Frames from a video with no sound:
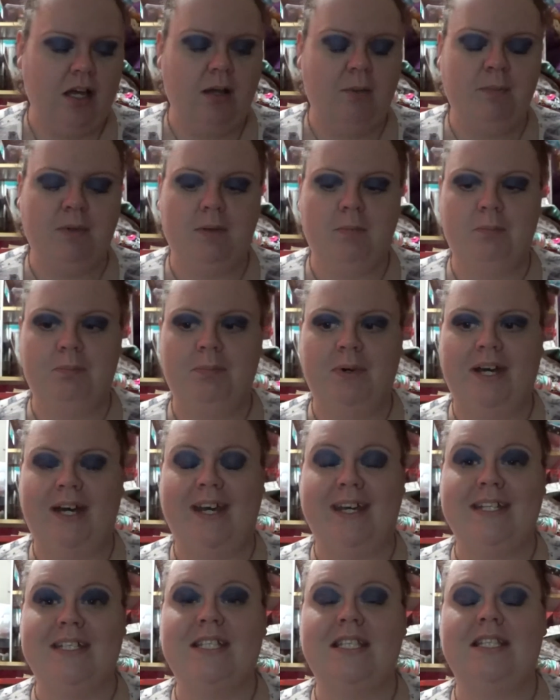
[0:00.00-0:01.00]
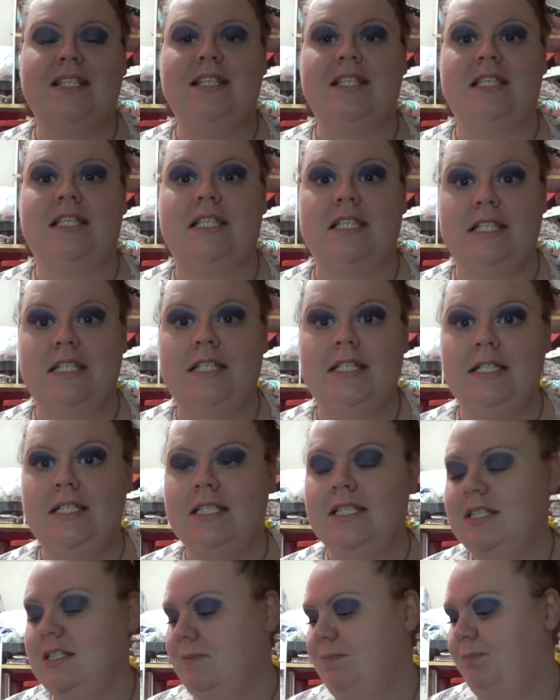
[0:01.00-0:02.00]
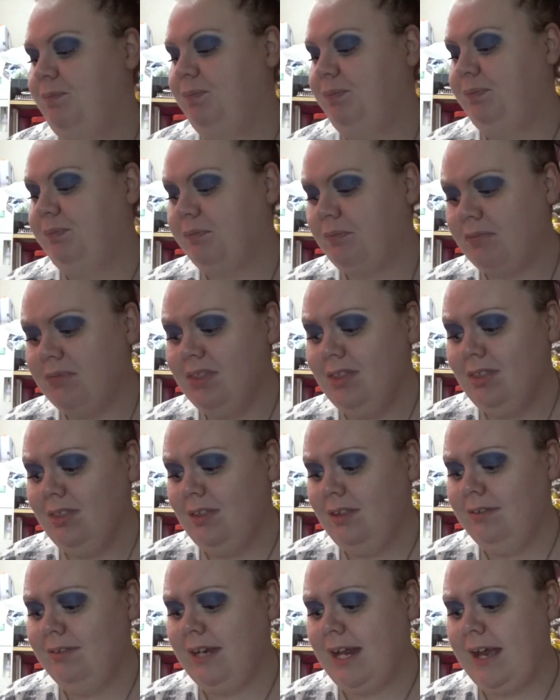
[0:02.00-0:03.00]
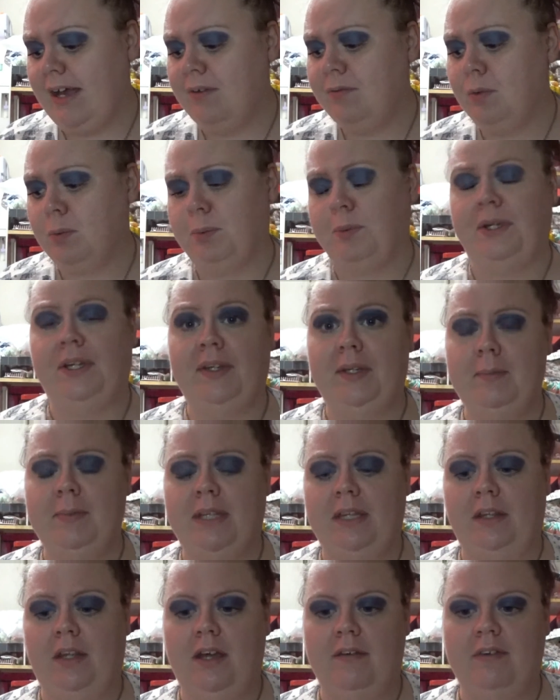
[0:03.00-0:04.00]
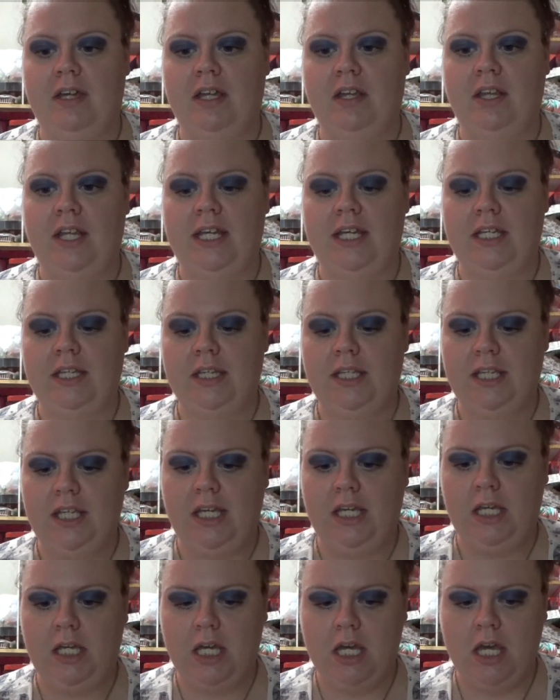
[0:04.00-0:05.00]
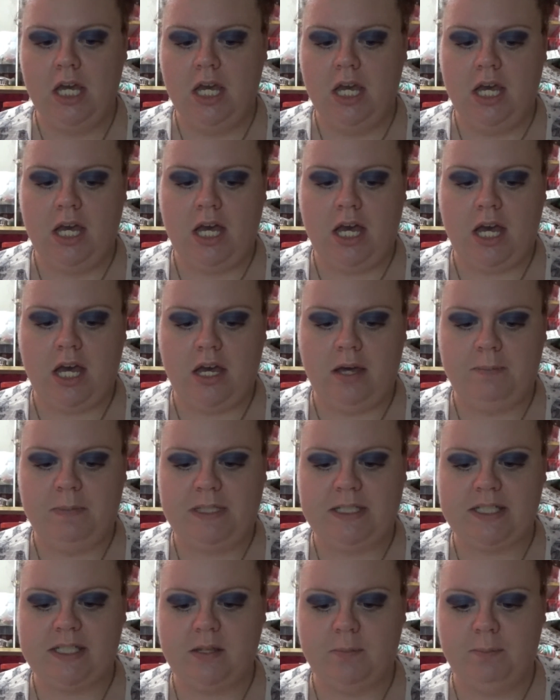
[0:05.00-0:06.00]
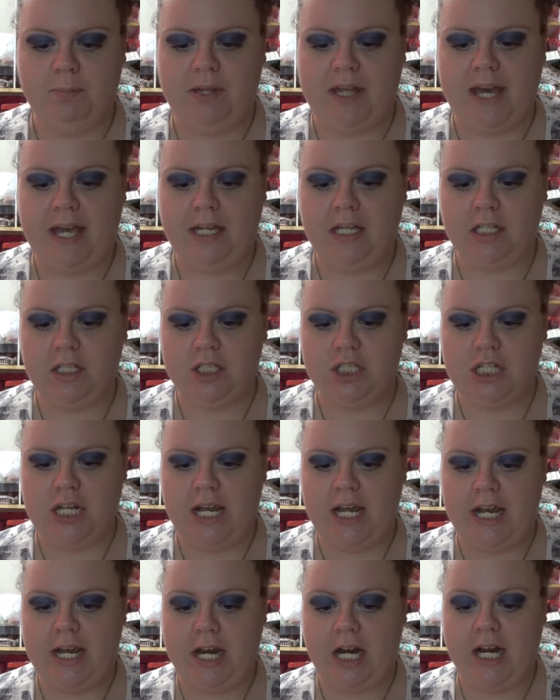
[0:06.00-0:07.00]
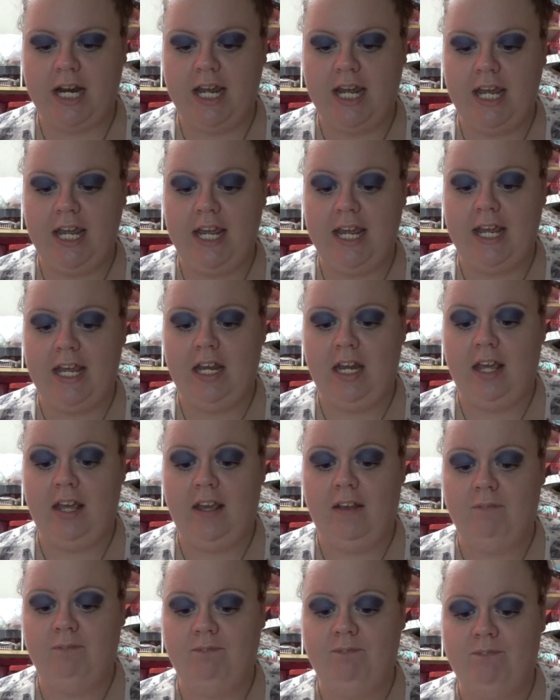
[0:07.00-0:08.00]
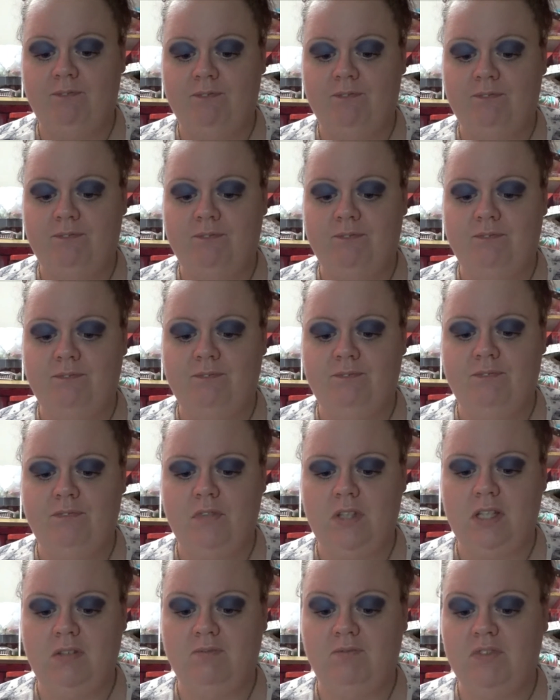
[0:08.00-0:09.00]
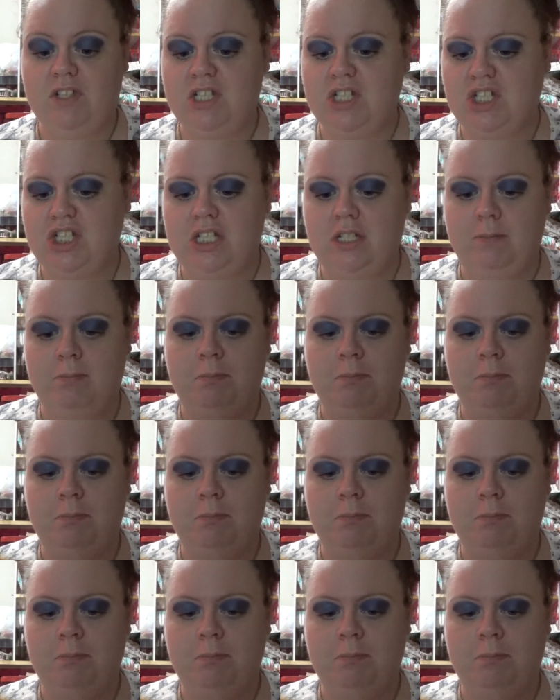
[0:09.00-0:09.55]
The scents that I have really been loving lately is the Black Cherry and Envision